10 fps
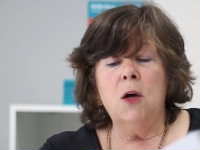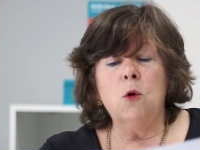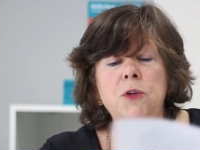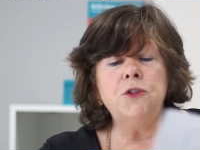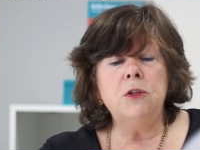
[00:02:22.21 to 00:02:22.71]

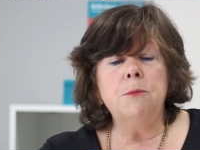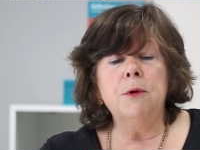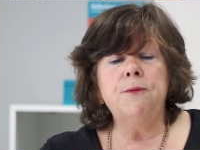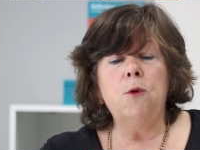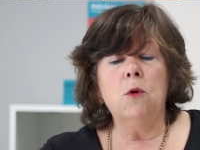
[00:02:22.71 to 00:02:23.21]
Question
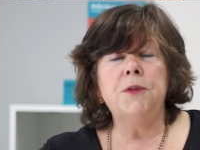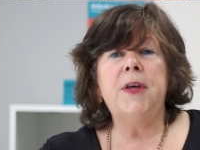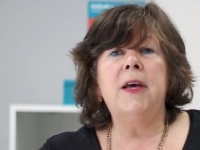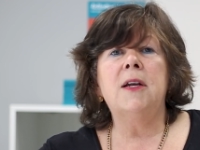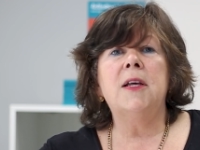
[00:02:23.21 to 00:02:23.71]
number 4
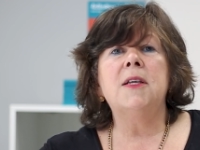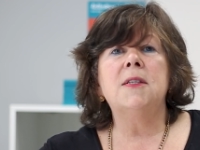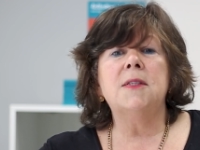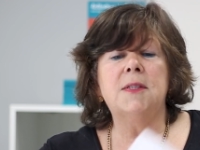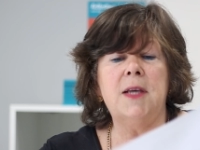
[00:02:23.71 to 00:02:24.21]
then
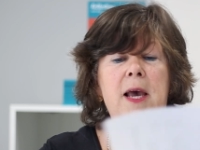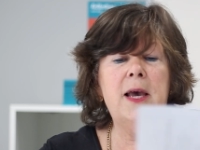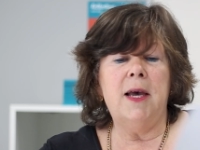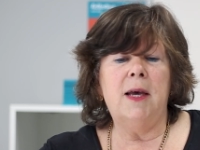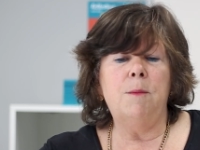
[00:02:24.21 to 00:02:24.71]
is
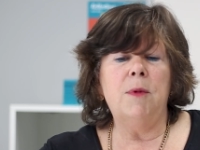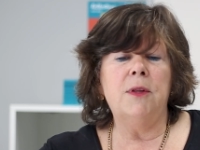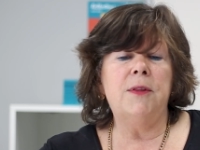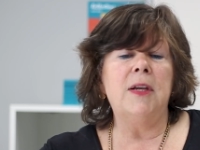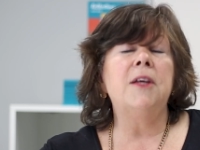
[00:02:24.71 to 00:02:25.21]

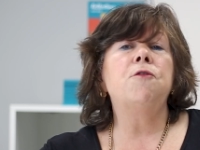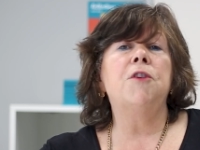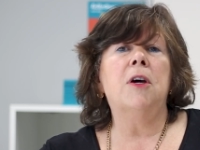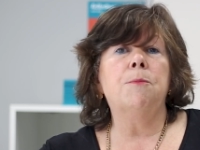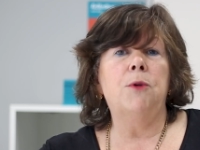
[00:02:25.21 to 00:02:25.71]
the
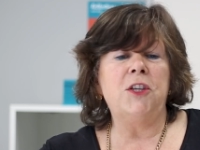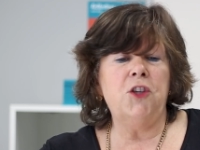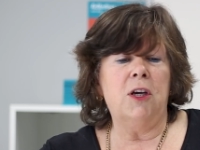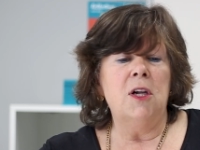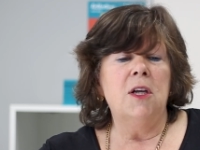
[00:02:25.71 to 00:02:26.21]
Literature of
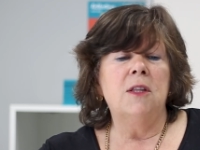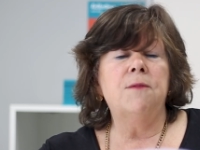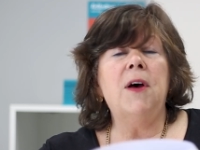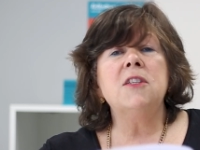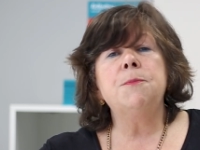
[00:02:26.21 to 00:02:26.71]
Brescia. The
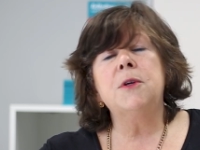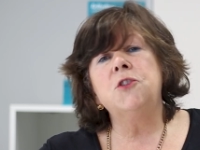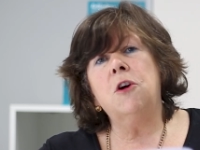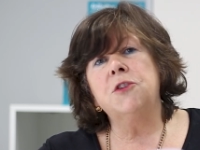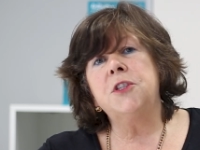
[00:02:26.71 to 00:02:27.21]
vast
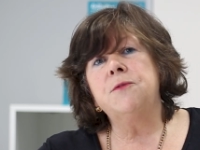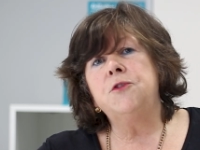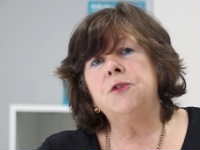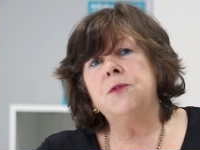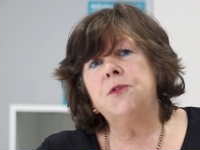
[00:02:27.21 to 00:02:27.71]
majority of
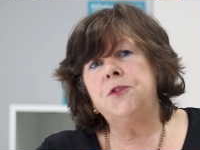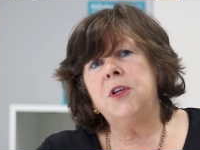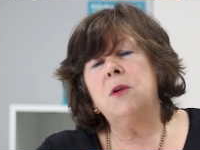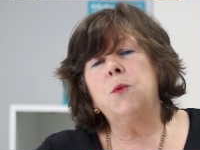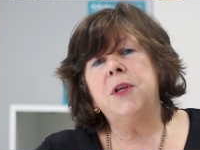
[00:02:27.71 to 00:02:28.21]
students
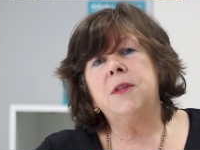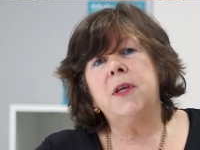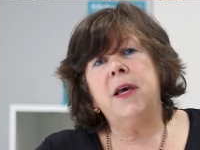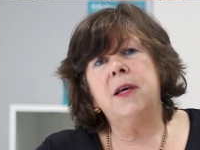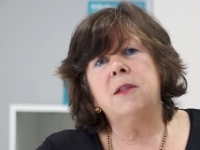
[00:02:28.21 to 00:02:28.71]
deal with
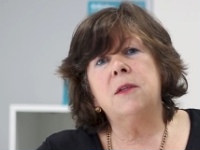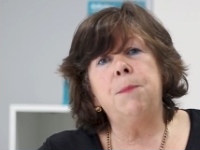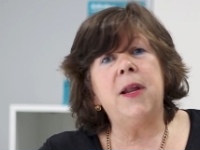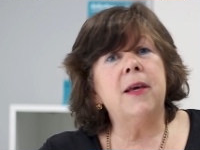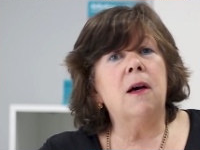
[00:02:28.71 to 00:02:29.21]
the
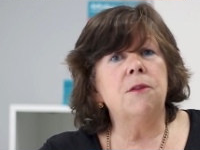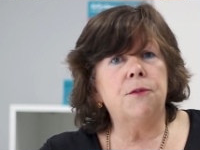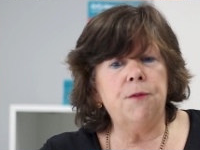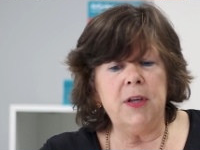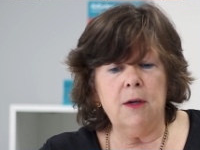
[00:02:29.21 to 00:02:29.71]
play on
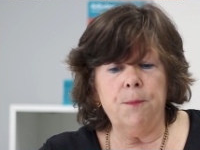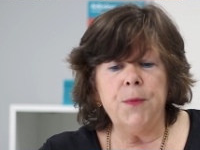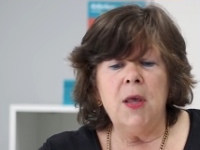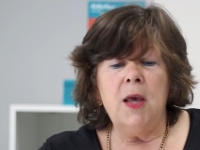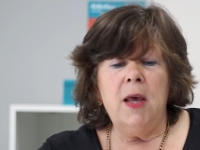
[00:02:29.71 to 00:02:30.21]
Thrill.
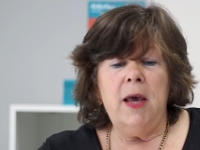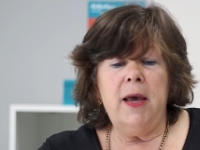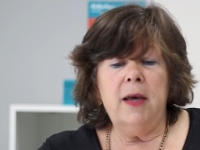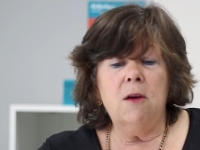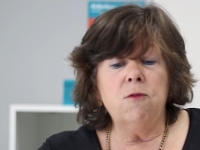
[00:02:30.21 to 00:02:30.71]

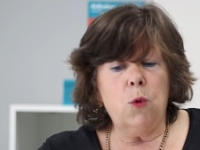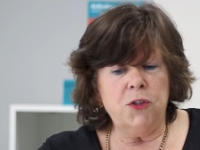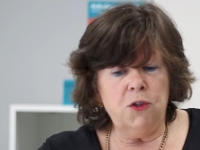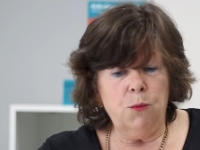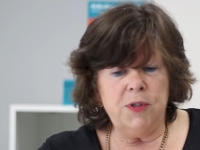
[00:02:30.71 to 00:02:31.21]

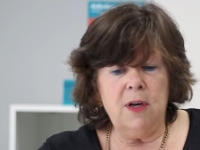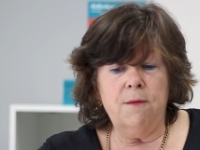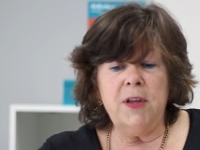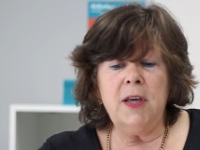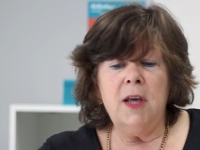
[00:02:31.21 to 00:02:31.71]
Question was
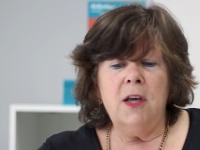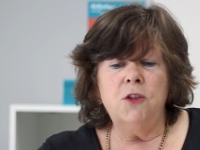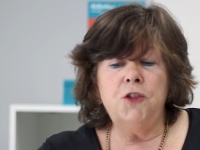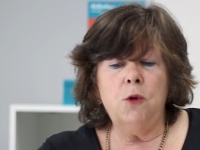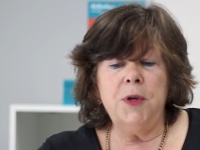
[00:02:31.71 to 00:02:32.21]
lovely,
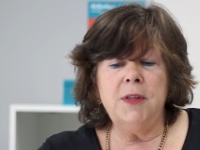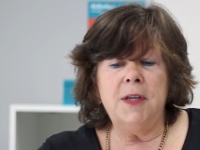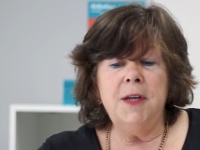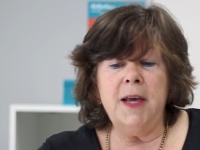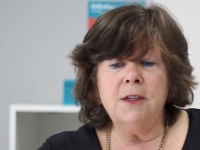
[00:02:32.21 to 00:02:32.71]
showing
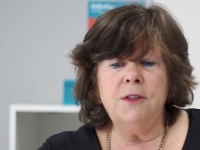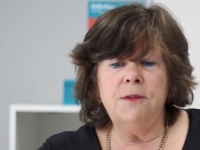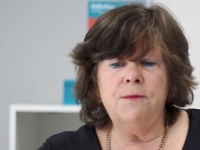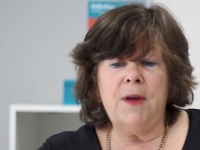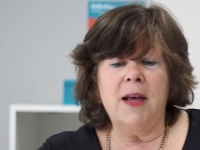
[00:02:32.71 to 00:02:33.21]
the
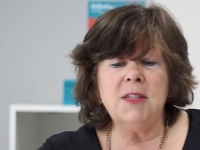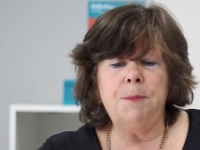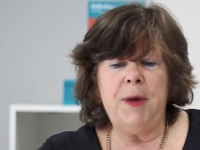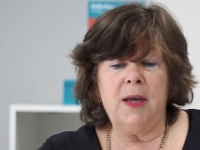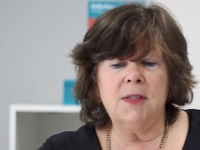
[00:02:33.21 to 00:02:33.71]
negative
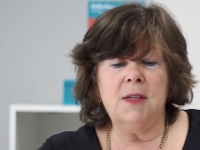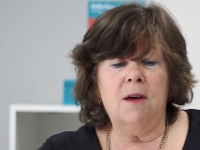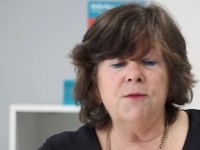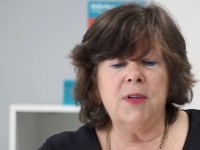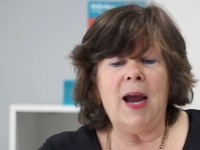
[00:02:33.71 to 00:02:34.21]
aspects
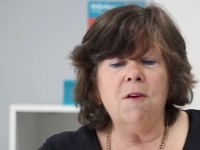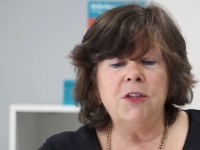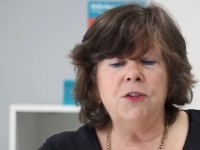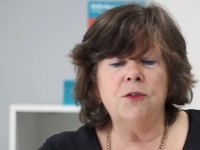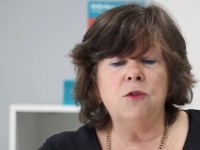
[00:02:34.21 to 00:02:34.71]
of
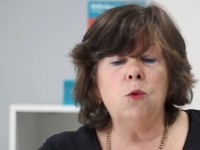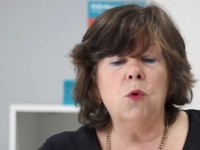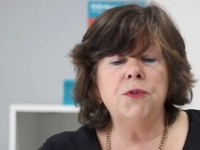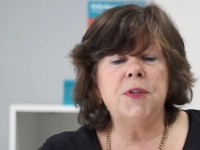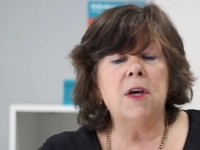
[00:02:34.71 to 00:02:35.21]
characters
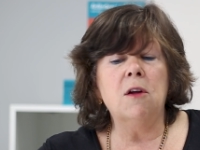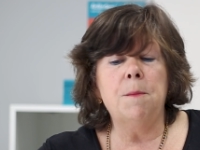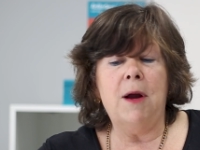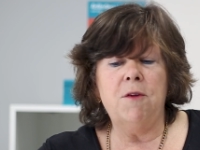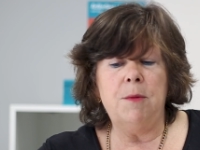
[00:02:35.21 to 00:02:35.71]
towards the
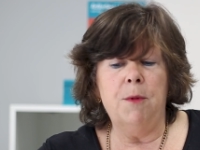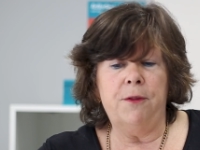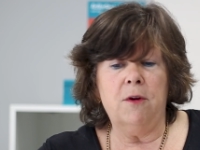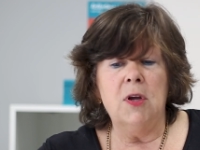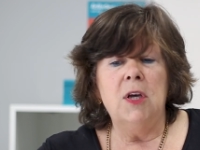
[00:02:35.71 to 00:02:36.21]
unmarried mother.